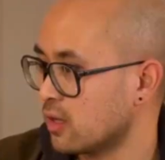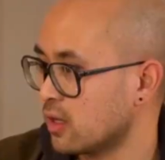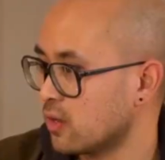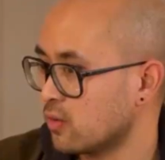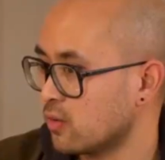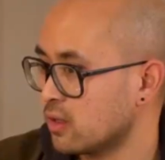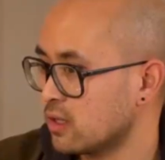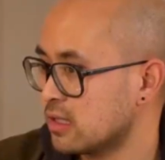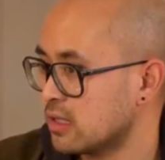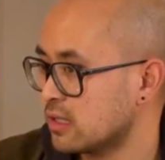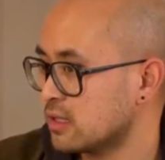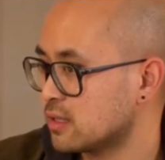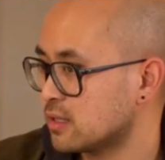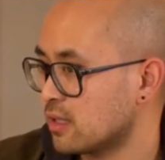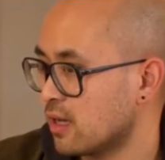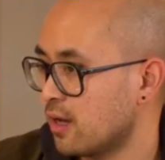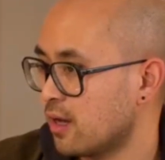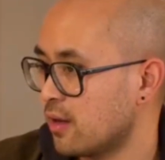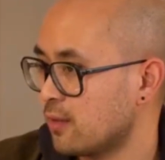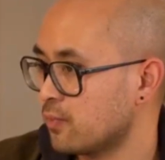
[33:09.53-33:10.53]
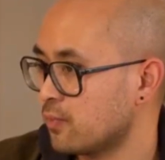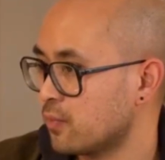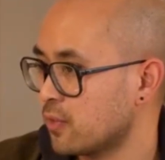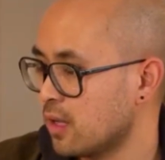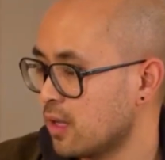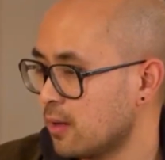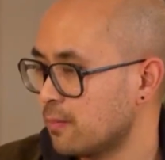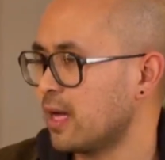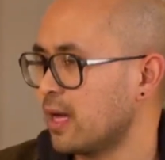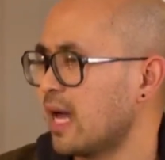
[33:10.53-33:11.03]
was,
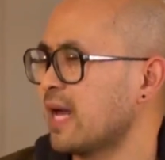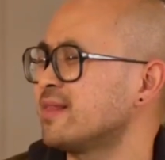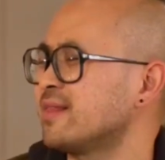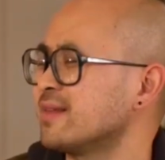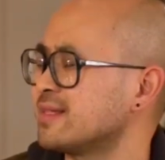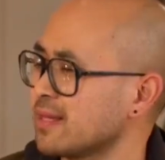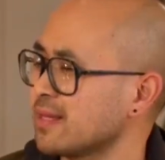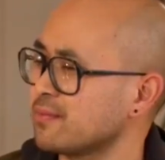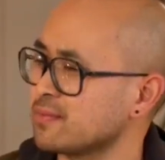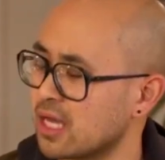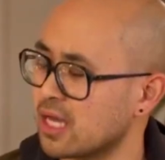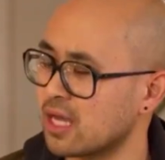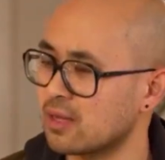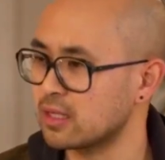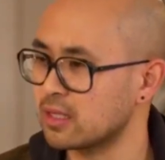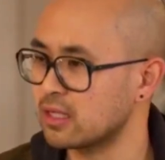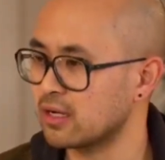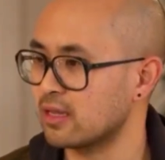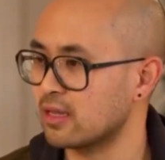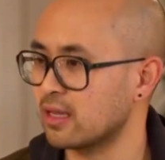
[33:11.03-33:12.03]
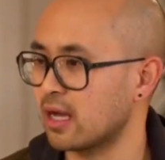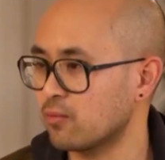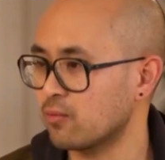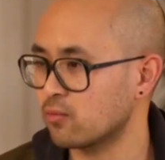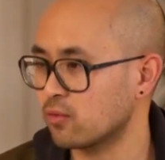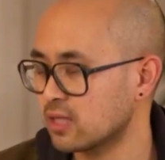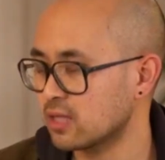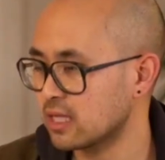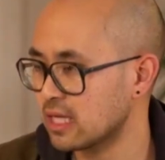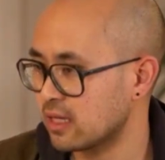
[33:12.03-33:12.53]
but at the same time, I'm
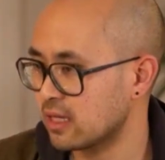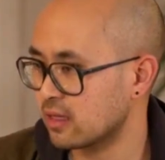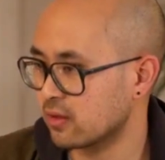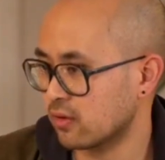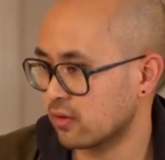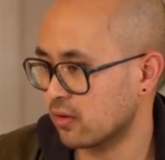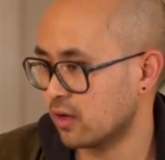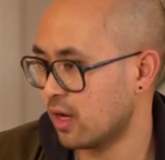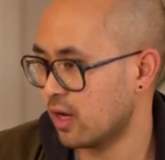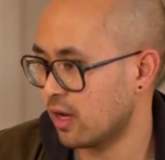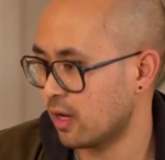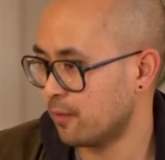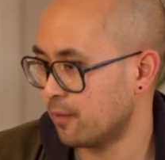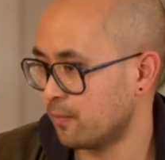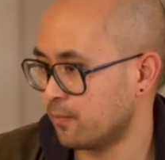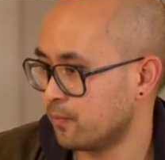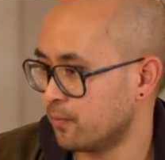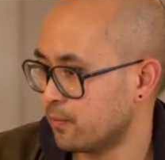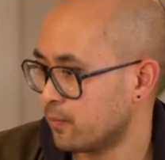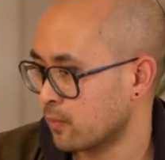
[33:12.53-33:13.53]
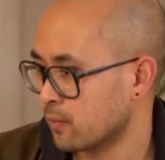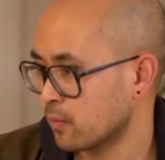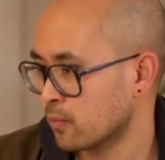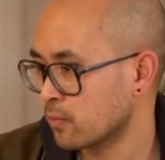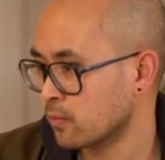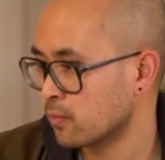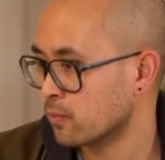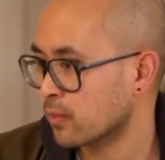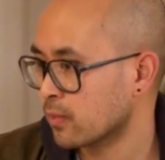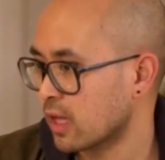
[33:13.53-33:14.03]
really,
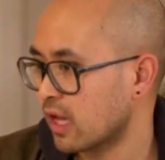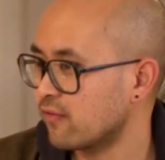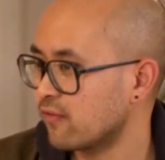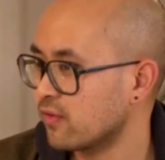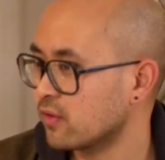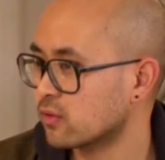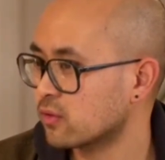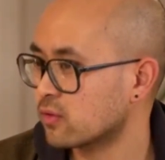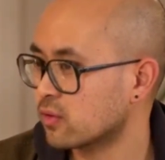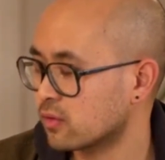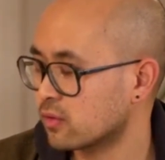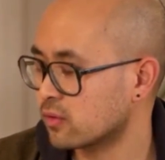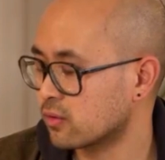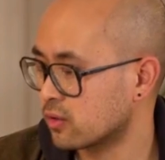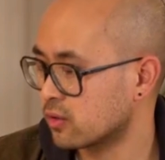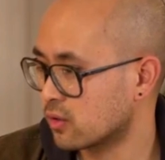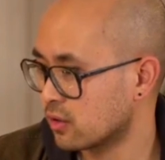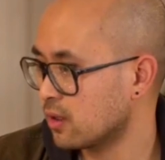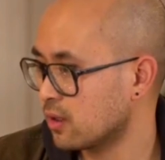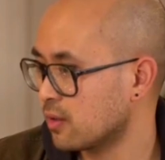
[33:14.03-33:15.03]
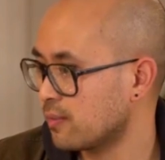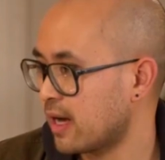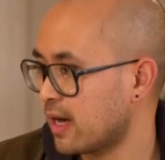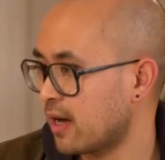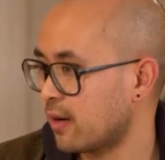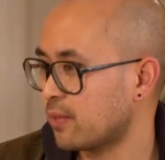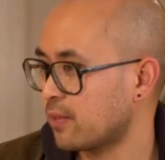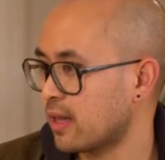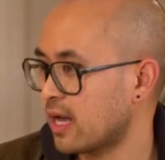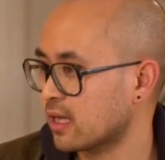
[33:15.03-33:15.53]
I feel good
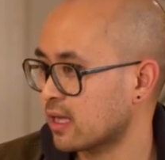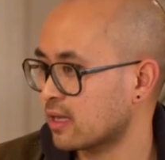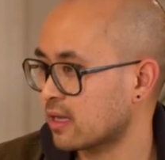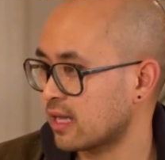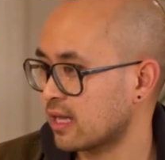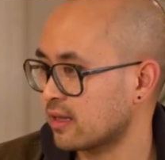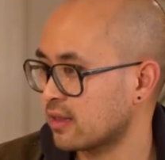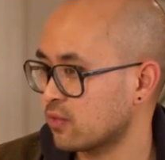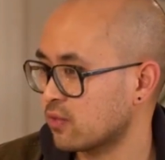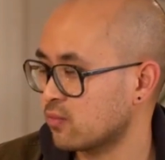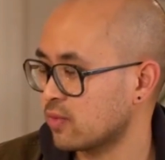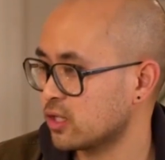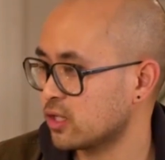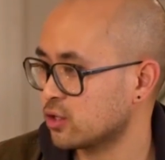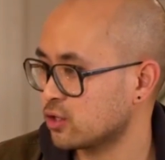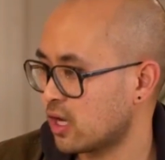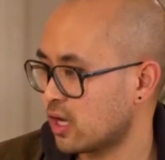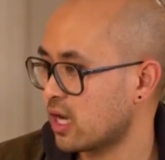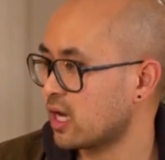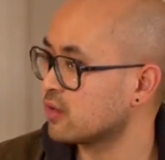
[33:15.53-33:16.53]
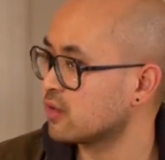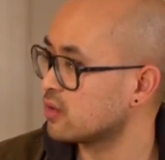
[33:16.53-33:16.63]
about Black Lake that we shot it the